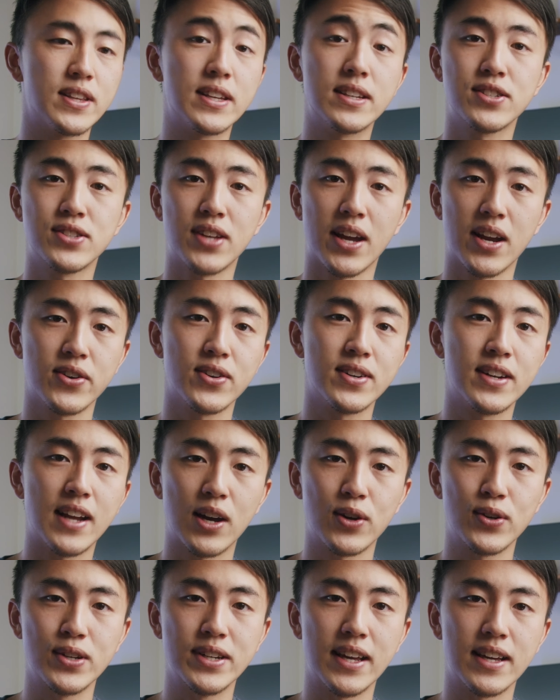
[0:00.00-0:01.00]
the standard
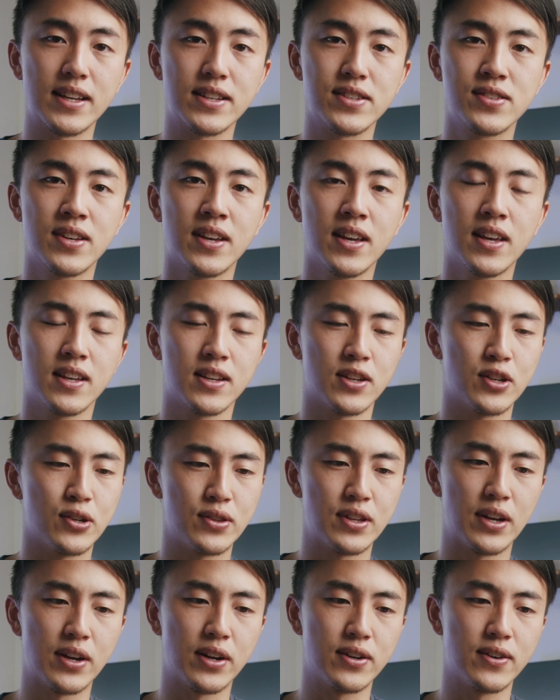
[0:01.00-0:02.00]
nowadays.
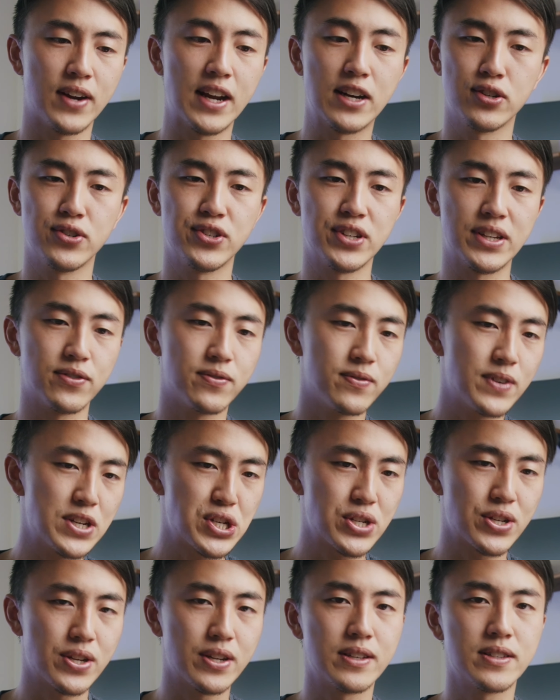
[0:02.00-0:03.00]
They're energy
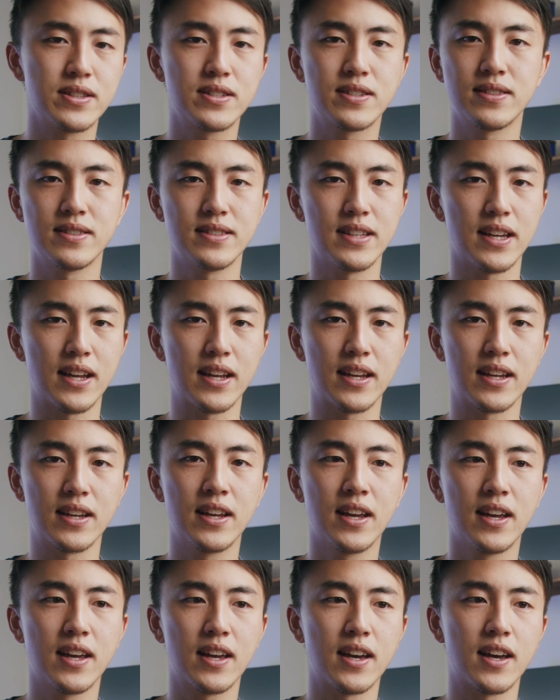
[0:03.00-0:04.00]
efficient. They
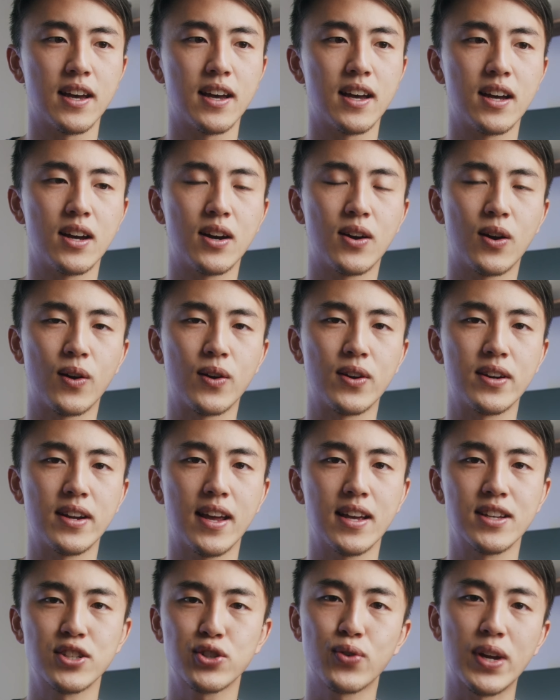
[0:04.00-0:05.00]
aren't
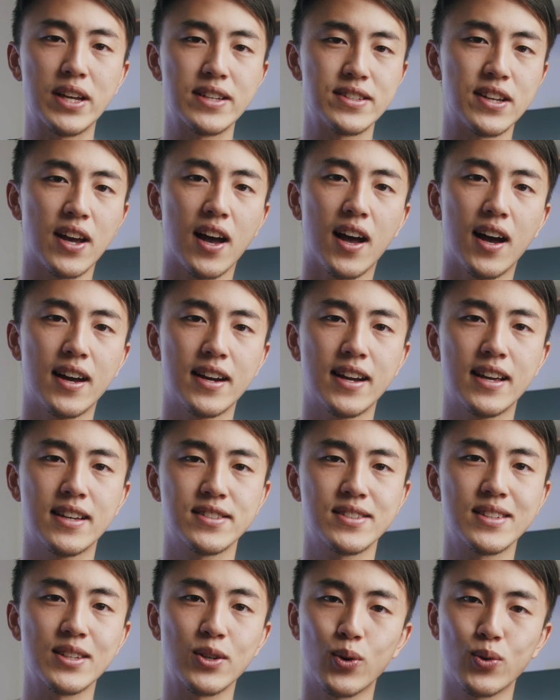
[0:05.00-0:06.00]
as crazy hot
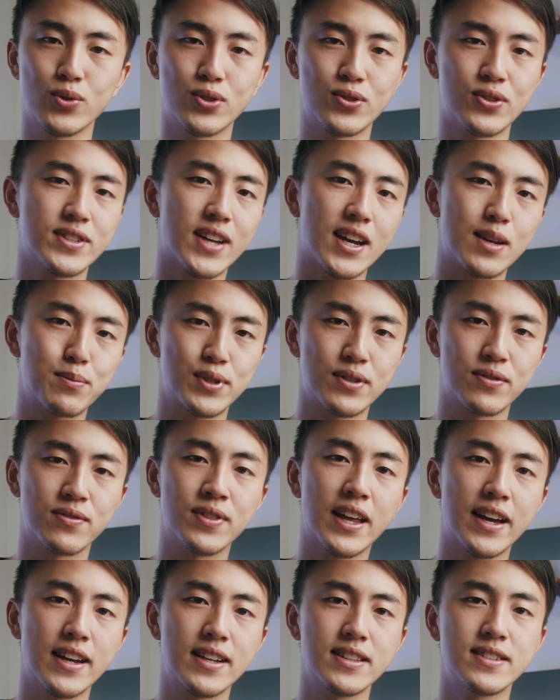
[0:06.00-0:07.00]
as the older types of
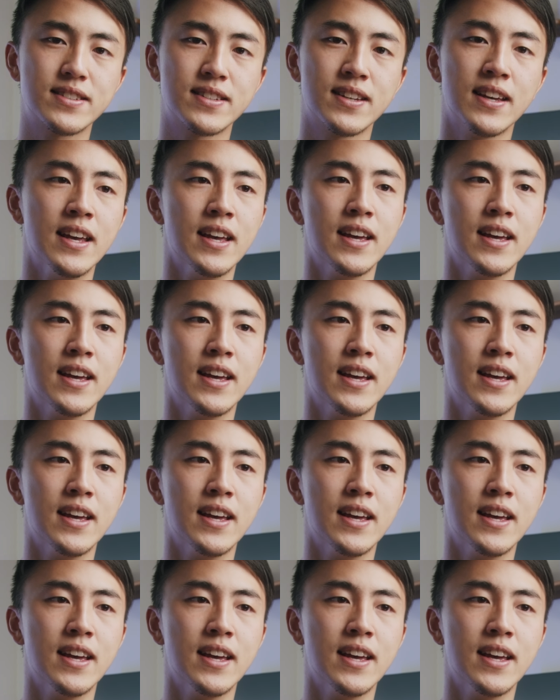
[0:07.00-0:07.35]
lights.